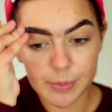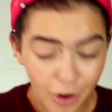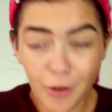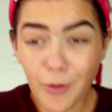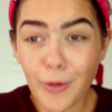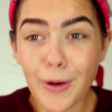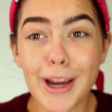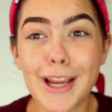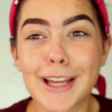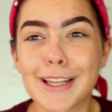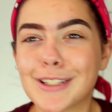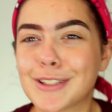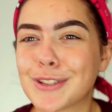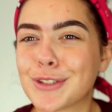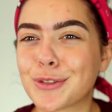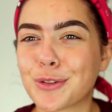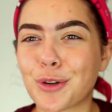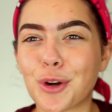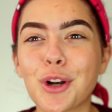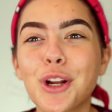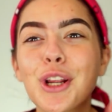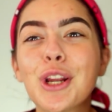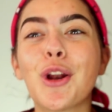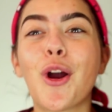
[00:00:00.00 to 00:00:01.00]
Alright,
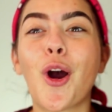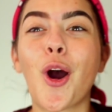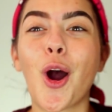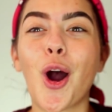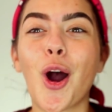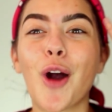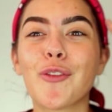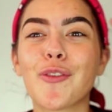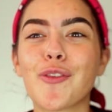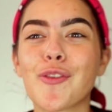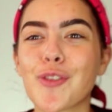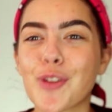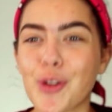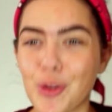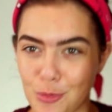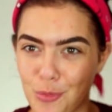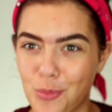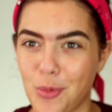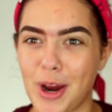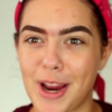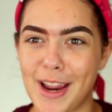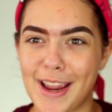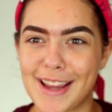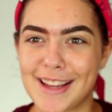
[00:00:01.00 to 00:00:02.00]
starting off
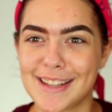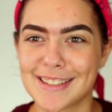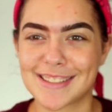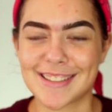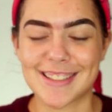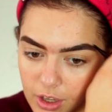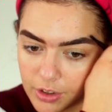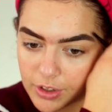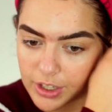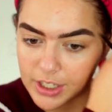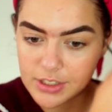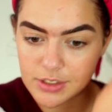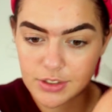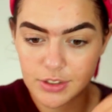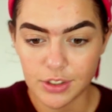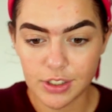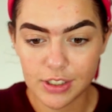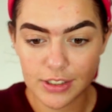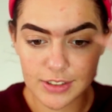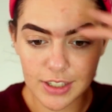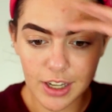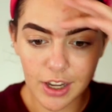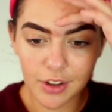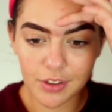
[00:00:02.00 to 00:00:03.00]
great. Okay, so you
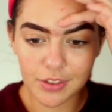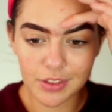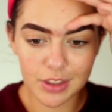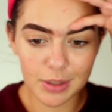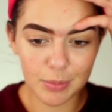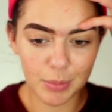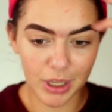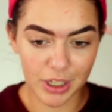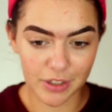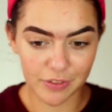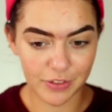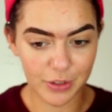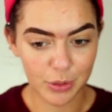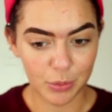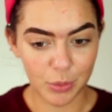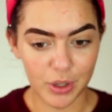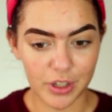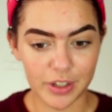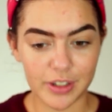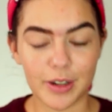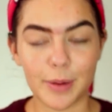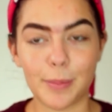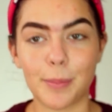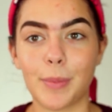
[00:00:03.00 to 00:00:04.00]
can tell the Benefit
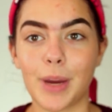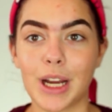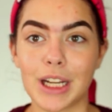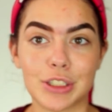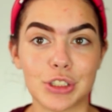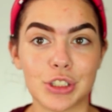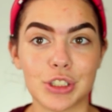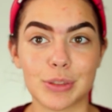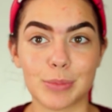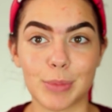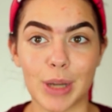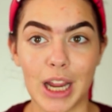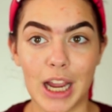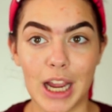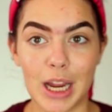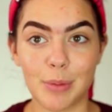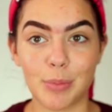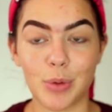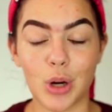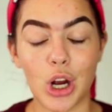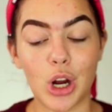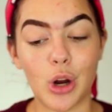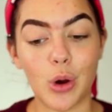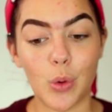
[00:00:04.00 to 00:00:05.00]
one matches my
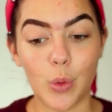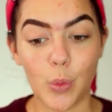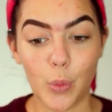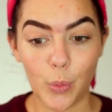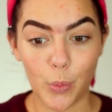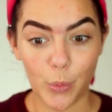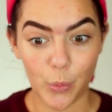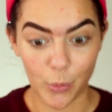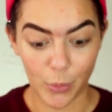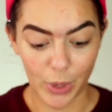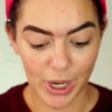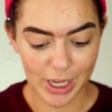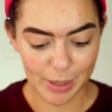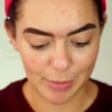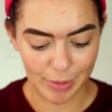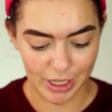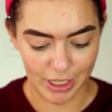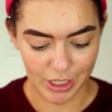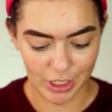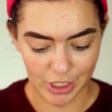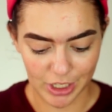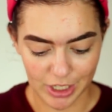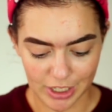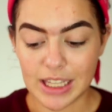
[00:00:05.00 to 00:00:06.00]
eyebrow way
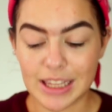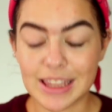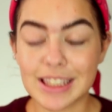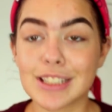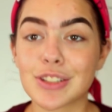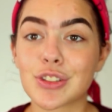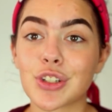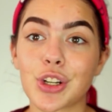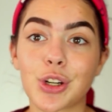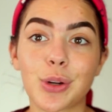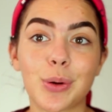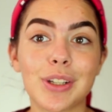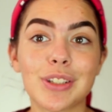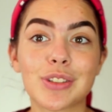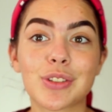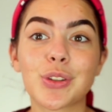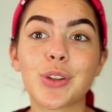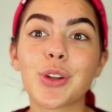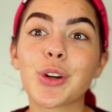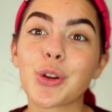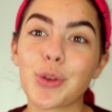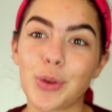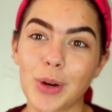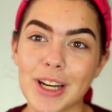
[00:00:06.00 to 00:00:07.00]
better. And these are going
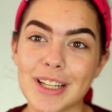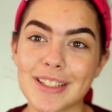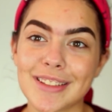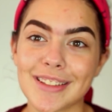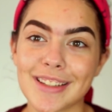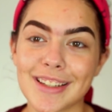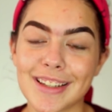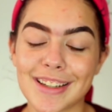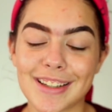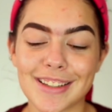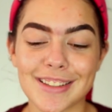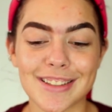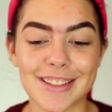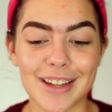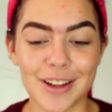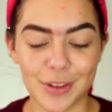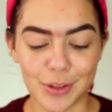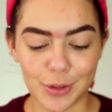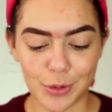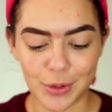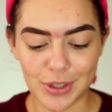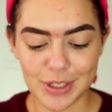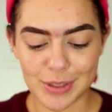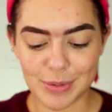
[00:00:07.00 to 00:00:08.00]
to look crazy because now
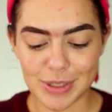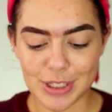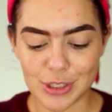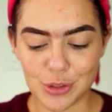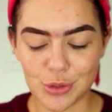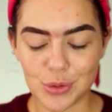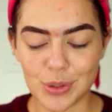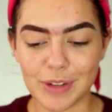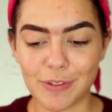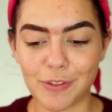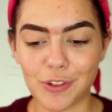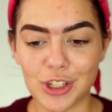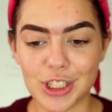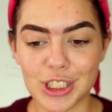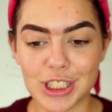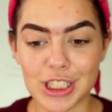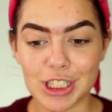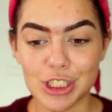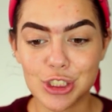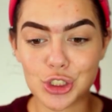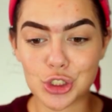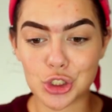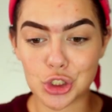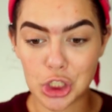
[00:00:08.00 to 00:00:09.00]
they're going to be two different
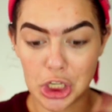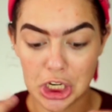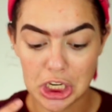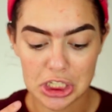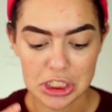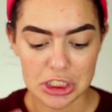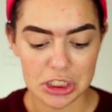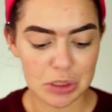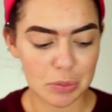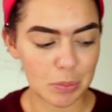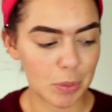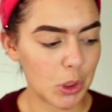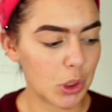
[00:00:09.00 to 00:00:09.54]
shades.